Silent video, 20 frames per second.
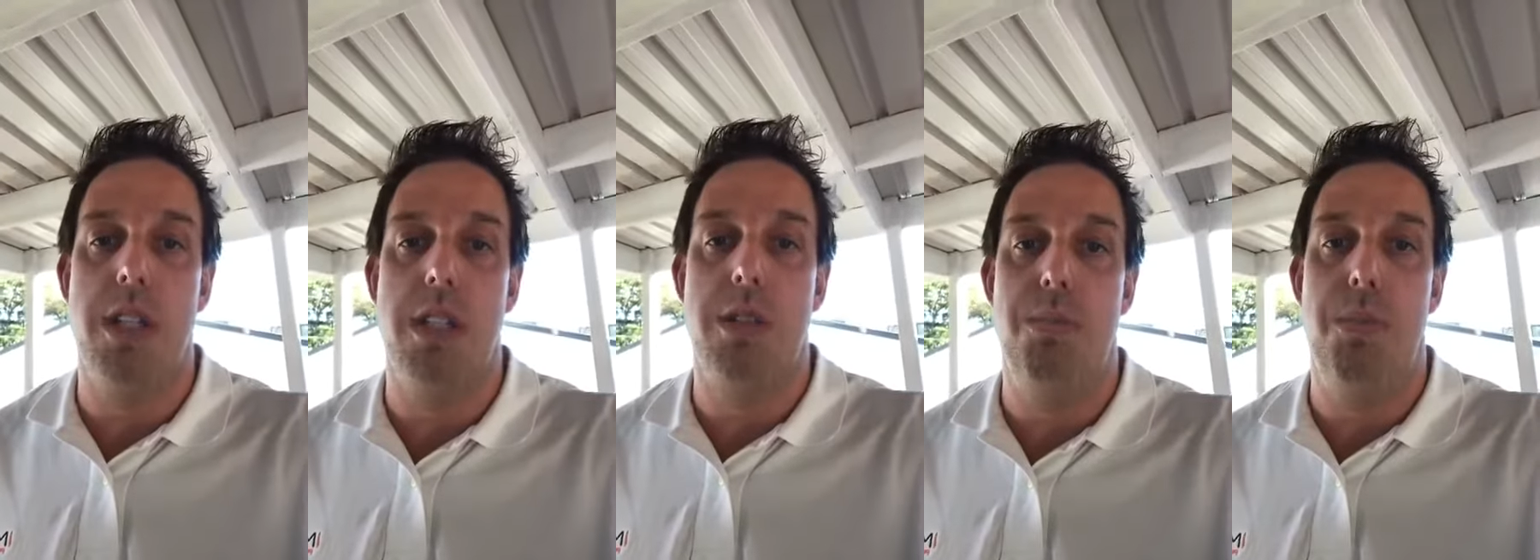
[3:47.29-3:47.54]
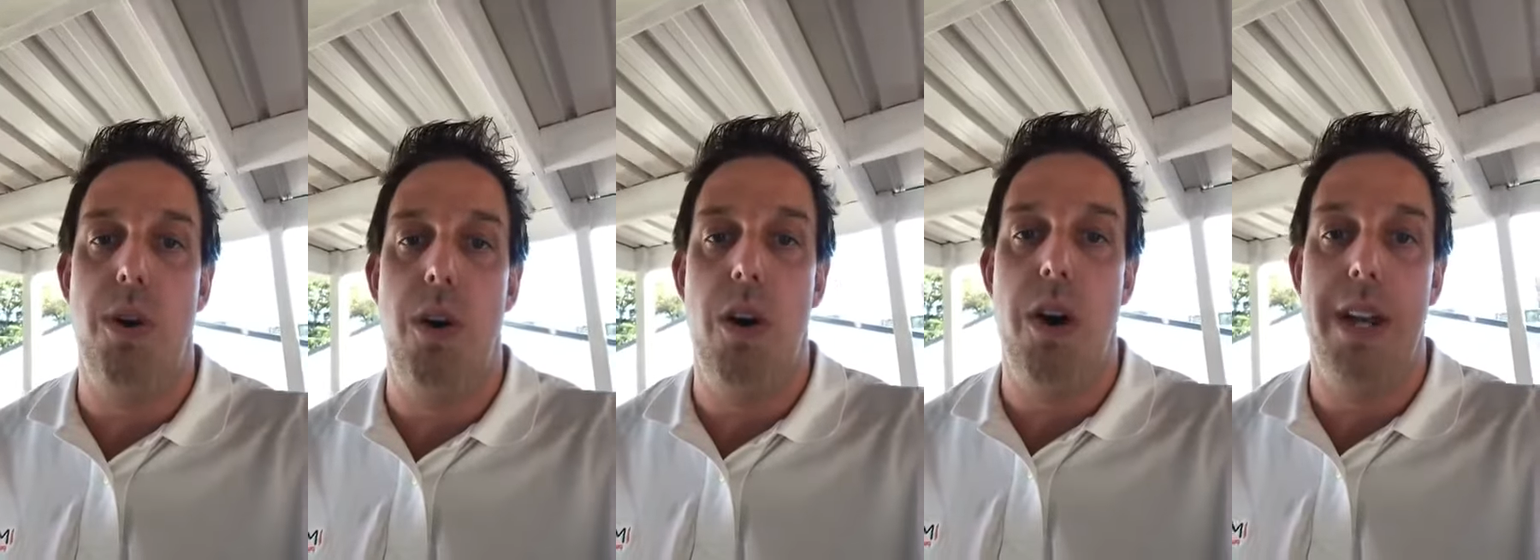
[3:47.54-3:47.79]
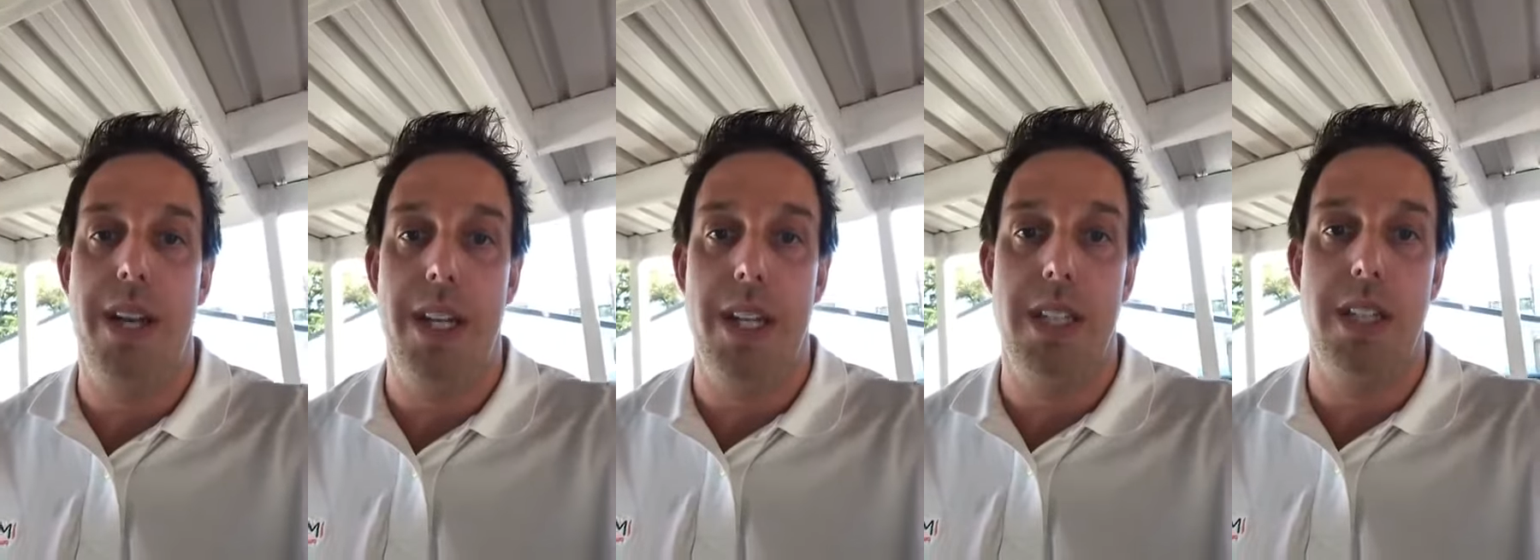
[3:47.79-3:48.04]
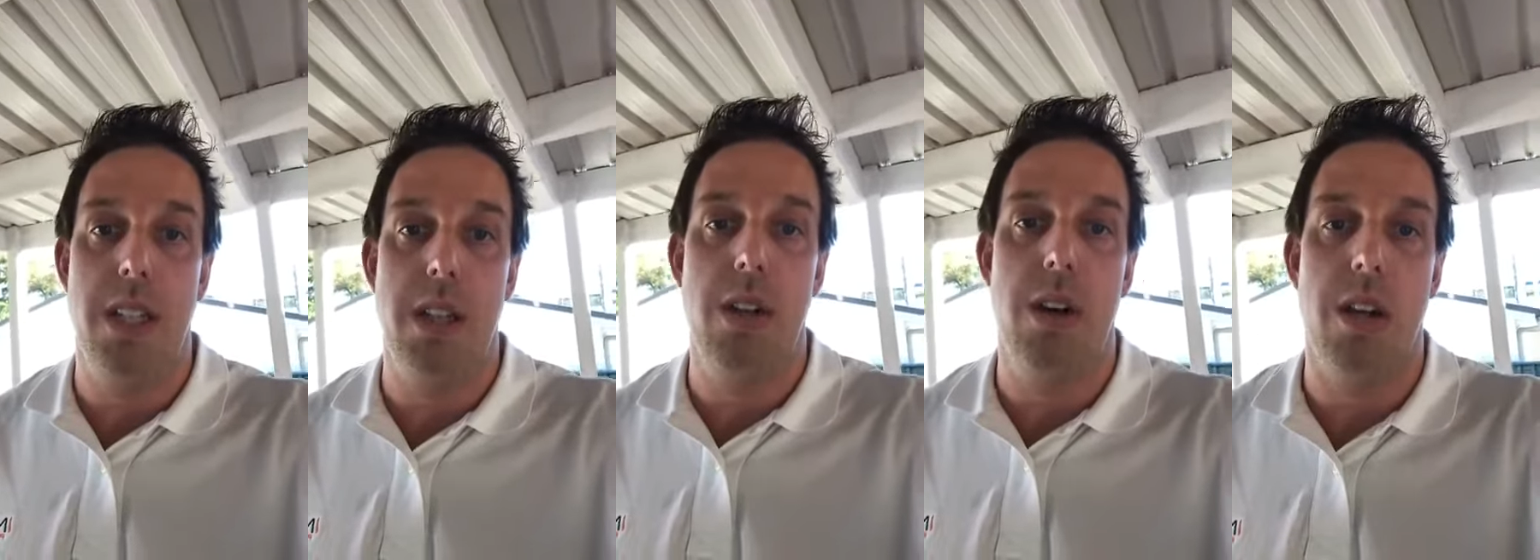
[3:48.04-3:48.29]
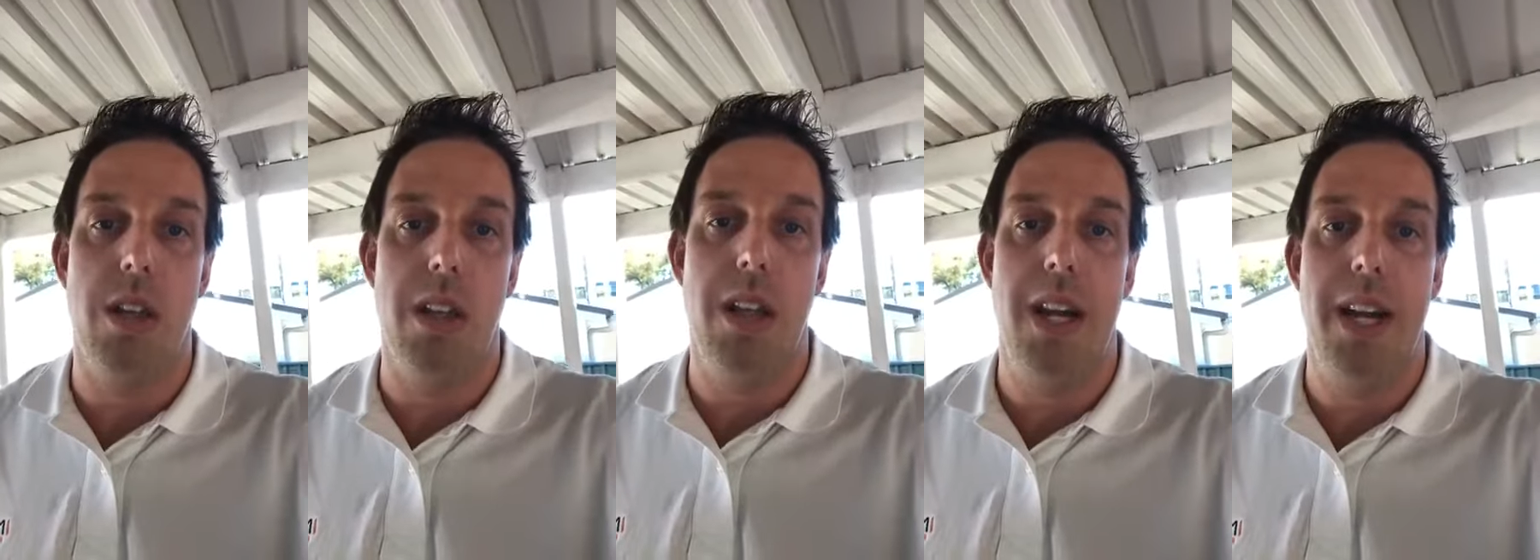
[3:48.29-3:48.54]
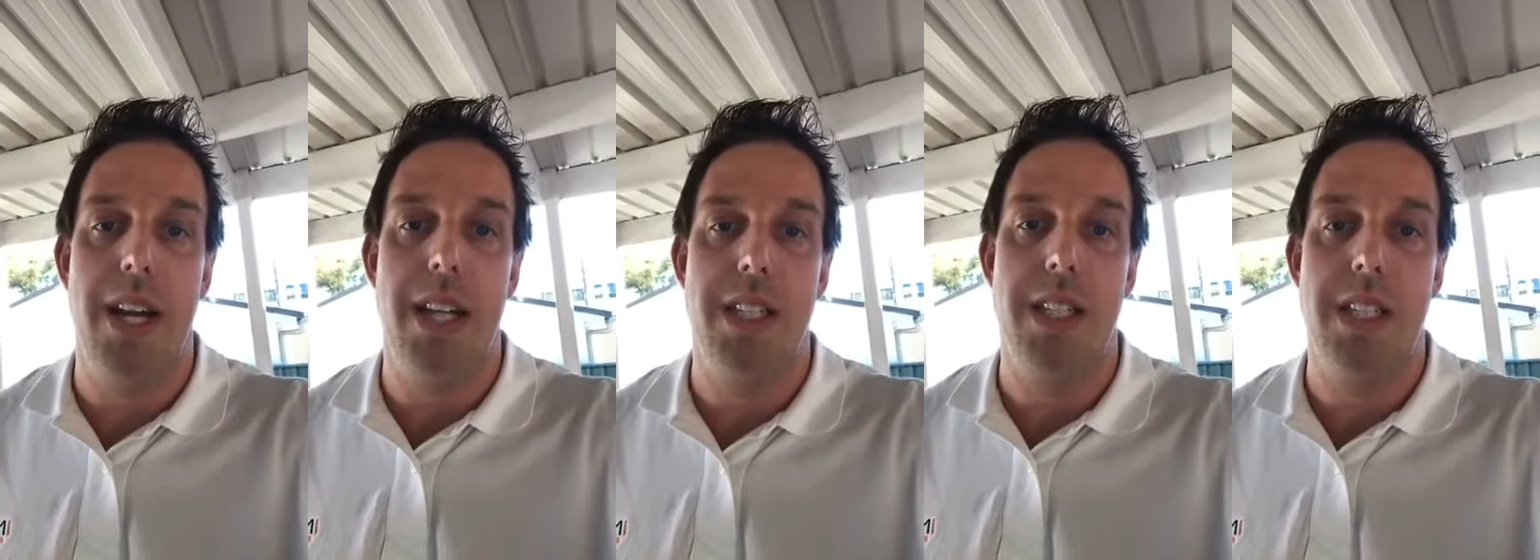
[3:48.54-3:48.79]
spine is a lot
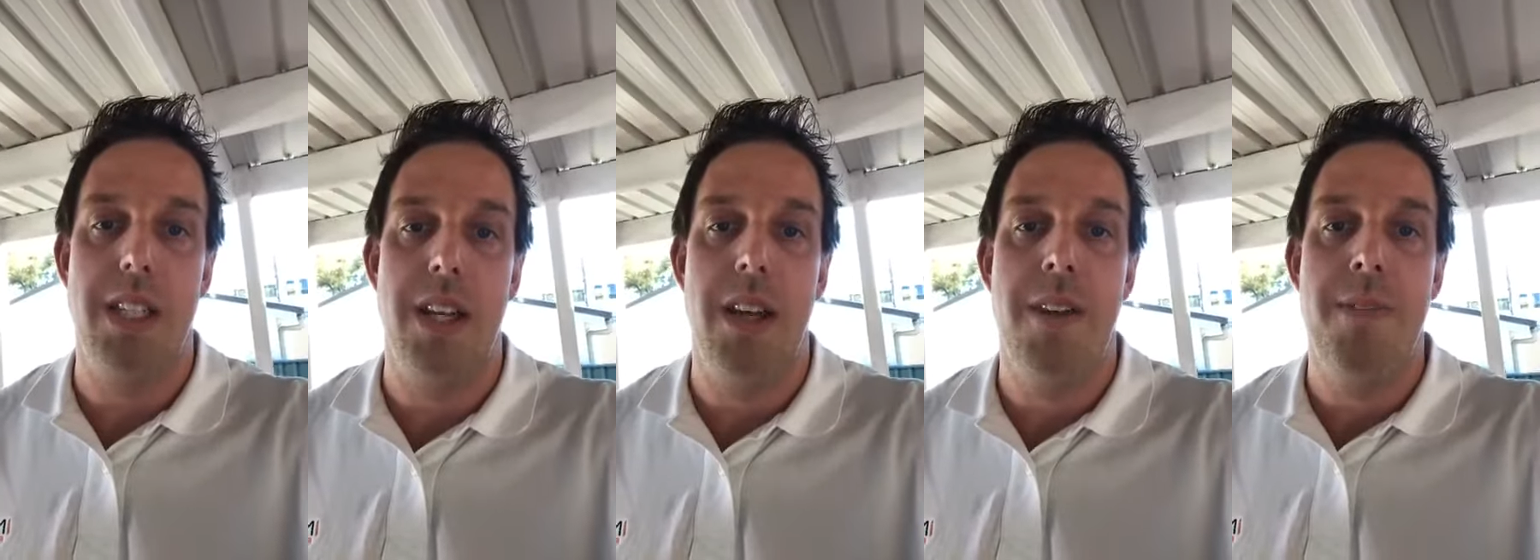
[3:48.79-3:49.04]
less.